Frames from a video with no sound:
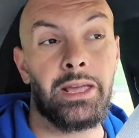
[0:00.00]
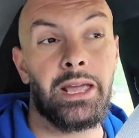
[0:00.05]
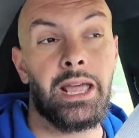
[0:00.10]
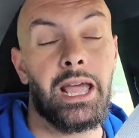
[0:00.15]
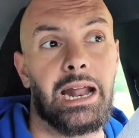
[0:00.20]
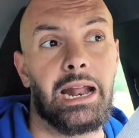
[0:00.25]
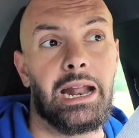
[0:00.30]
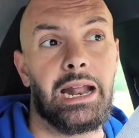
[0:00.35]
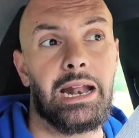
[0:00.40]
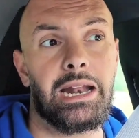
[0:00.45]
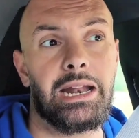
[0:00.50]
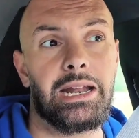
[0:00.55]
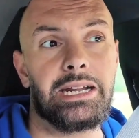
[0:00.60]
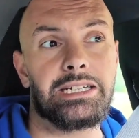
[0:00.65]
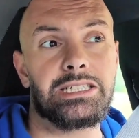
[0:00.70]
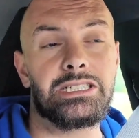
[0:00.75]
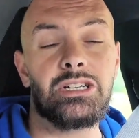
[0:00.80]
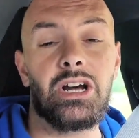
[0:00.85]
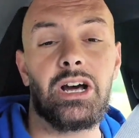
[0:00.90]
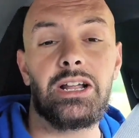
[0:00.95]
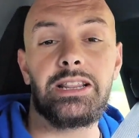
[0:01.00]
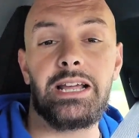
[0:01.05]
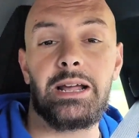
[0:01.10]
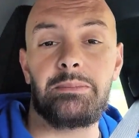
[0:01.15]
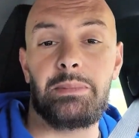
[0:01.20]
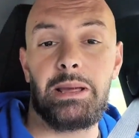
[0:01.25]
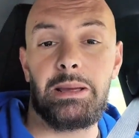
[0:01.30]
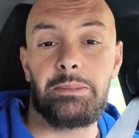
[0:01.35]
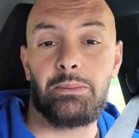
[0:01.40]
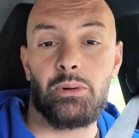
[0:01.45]
And it's not
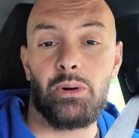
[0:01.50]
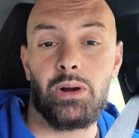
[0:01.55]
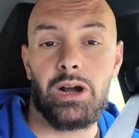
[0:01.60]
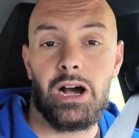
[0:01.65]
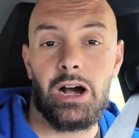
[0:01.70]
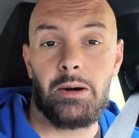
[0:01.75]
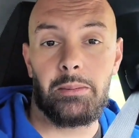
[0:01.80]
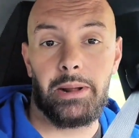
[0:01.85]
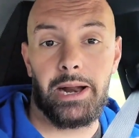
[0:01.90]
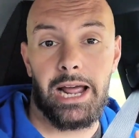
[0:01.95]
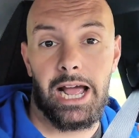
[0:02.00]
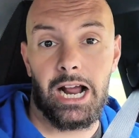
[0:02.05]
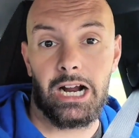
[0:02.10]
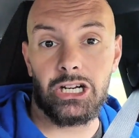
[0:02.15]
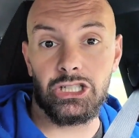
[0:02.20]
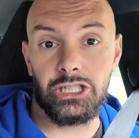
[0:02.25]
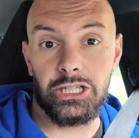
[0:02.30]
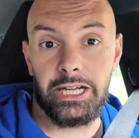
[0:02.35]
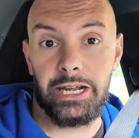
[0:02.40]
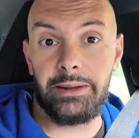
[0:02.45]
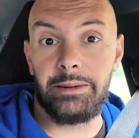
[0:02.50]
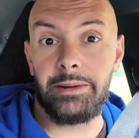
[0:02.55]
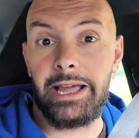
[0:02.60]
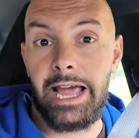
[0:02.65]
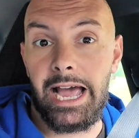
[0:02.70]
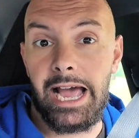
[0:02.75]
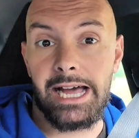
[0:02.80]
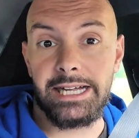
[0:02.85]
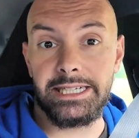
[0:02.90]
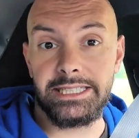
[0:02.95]
that people come and actually
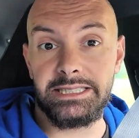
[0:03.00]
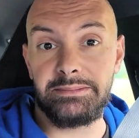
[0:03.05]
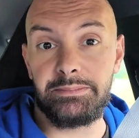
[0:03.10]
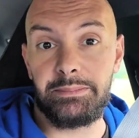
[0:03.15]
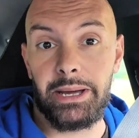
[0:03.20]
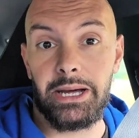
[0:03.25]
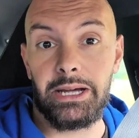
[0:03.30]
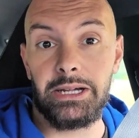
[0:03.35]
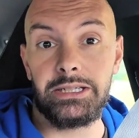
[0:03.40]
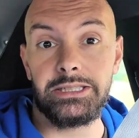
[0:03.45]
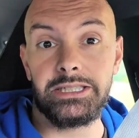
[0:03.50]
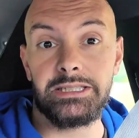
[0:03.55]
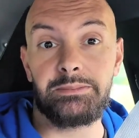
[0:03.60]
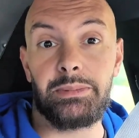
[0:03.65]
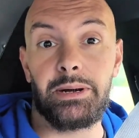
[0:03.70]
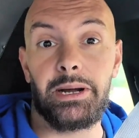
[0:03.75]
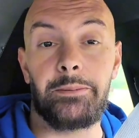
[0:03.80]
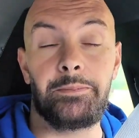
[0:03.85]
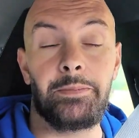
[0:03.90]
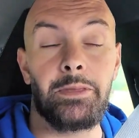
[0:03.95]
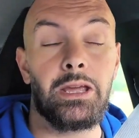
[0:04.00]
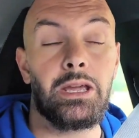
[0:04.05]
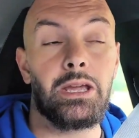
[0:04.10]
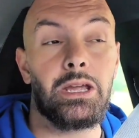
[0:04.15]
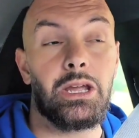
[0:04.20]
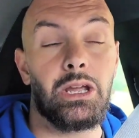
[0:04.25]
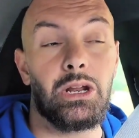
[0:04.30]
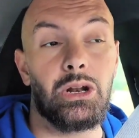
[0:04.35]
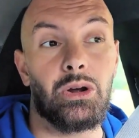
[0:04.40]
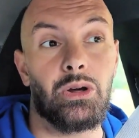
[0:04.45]
cast spells, but
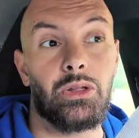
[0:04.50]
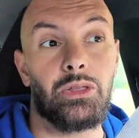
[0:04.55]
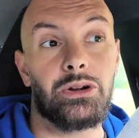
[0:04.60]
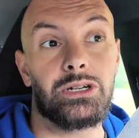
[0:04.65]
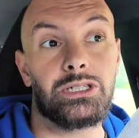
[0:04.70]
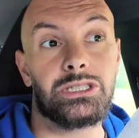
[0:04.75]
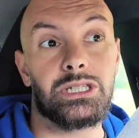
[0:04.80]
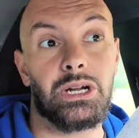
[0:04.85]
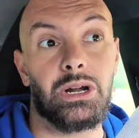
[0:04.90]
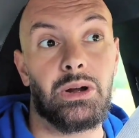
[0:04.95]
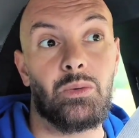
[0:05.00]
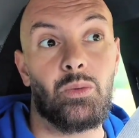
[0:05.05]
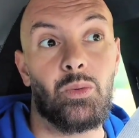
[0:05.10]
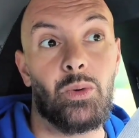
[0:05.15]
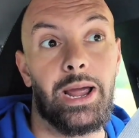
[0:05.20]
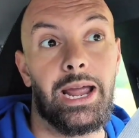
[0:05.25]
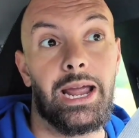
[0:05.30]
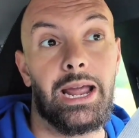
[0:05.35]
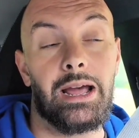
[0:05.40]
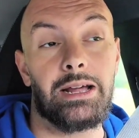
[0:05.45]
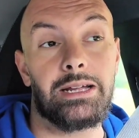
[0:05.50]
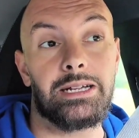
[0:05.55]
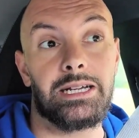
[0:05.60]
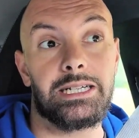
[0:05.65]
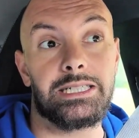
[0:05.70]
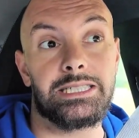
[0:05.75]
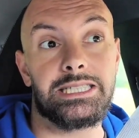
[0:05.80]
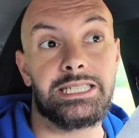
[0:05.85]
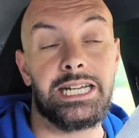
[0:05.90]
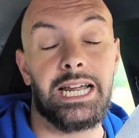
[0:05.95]
there's
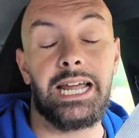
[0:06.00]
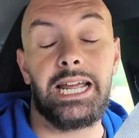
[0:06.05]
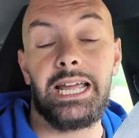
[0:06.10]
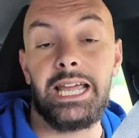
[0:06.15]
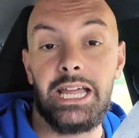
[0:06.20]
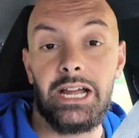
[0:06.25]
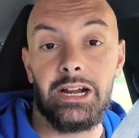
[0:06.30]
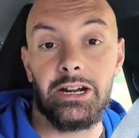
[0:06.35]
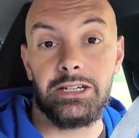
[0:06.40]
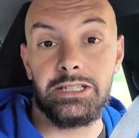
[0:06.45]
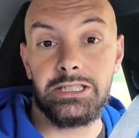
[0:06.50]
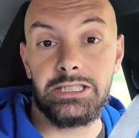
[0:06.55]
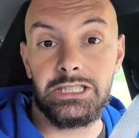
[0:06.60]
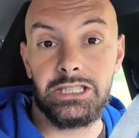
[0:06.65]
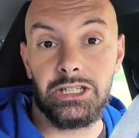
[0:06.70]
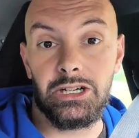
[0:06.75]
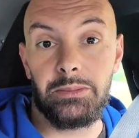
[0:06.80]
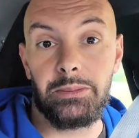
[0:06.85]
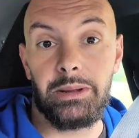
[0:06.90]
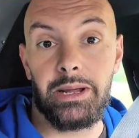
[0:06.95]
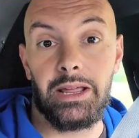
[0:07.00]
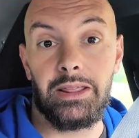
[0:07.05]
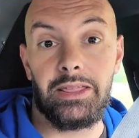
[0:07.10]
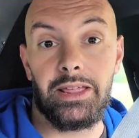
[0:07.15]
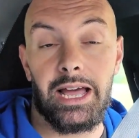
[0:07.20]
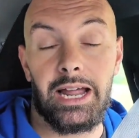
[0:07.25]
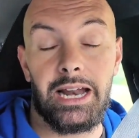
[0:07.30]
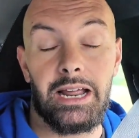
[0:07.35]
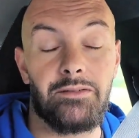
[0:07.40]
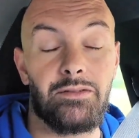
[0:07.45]
a saying here in Serbia
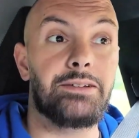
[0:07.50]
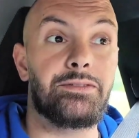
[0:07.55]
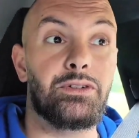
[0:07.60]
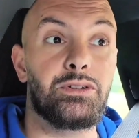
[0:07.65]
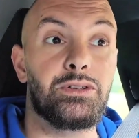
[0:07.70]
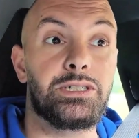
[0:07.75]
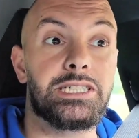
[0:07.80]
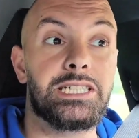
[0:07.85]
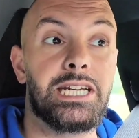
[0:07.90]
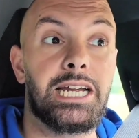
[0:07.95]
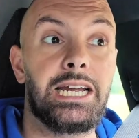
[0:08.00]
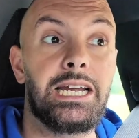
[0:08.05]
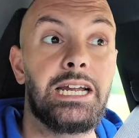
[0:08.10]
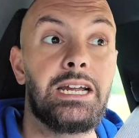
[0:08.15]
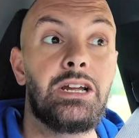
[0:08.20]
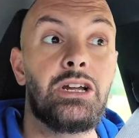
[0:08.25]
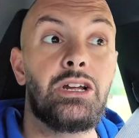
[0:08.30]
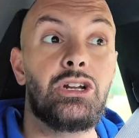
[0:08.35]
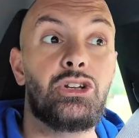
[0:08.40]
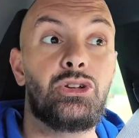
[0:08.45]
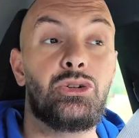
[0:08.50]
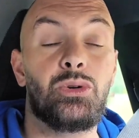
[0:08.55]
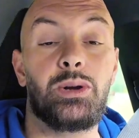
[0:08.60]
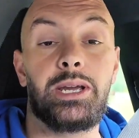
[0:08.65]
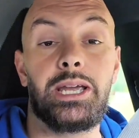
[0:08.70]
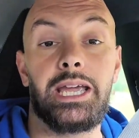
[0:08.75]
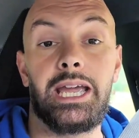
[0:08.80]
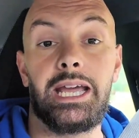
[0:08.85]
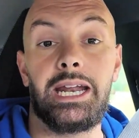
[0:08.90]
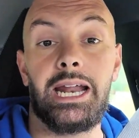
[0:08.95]
that if you say to a
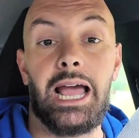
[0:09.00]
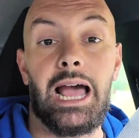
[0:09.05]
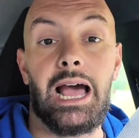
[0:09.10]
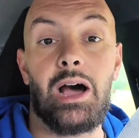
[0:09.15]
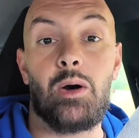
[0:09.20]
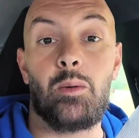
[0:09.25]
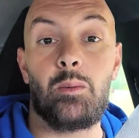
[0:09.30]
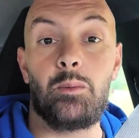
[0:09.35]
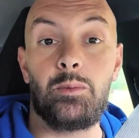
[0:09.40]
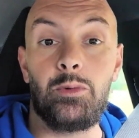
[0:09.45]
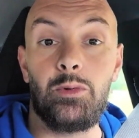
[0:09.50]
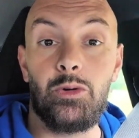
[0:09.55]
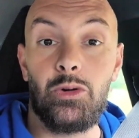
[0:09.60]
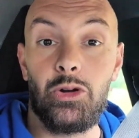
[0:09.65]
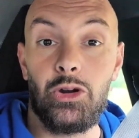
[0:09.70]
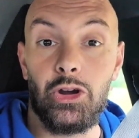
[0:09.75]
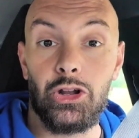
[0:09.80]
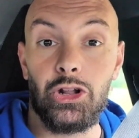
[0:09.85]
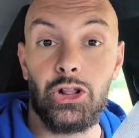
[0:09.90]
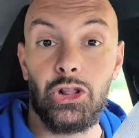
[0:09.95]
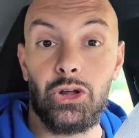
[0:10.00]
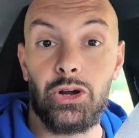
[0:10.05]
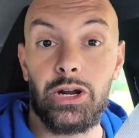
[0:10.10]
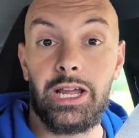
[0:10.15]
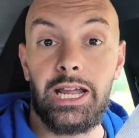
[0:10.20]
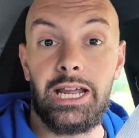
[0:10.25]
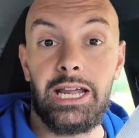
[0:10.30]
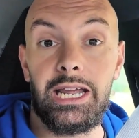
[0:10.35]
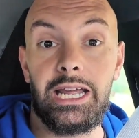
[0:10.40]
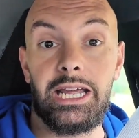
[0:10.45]
kid how good
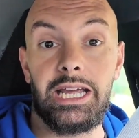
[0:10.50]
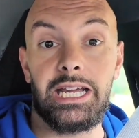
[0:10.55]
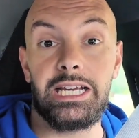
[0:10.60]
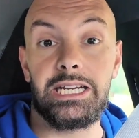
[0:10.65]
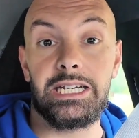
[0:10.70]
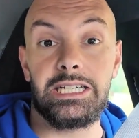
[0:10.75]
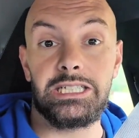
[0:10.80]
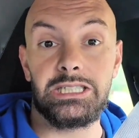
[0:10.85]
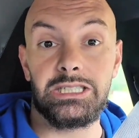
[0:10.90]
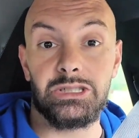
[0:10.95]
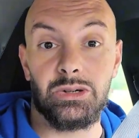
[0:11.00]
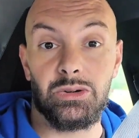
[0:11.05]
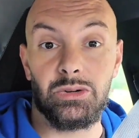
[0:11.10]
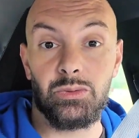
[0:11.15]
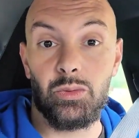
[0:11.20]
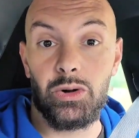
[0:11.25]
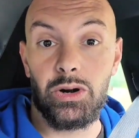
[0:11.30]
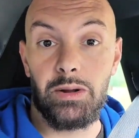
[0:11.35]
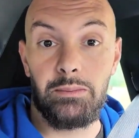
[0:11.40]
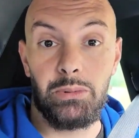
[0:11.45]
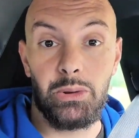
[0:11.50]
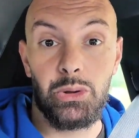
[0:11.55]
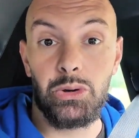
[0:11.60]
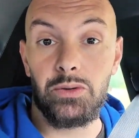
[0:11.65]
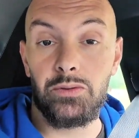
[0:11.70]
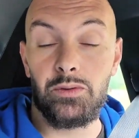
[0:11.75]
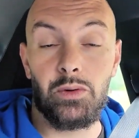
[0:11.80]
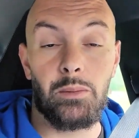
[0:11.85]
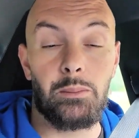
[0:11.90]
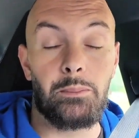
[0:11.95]
looking he is, or what a
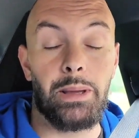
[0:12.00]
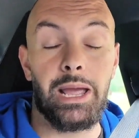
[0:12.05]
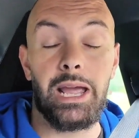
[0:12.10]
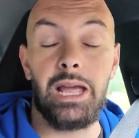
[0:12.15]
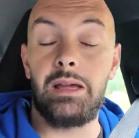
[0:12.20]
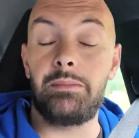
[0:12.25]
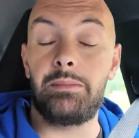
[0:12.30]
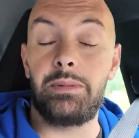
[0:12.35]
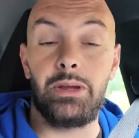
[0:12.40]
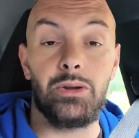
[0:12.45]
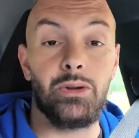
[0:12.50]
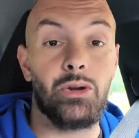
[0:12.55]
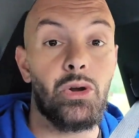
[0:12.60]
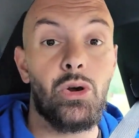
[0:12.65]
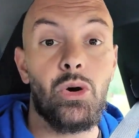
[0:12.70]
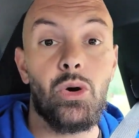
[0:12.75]
beautiful baby,